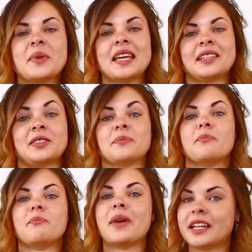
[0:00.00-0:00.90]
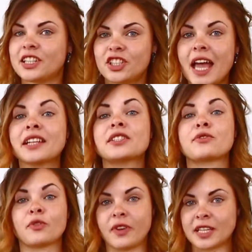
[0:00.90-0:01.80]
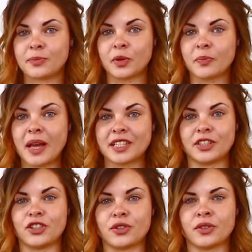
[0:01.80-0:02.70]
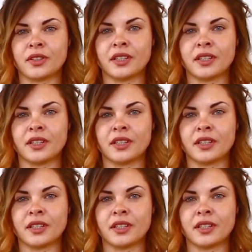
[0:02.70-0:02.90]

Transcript: Meet ManyChat for Facebook Messenger.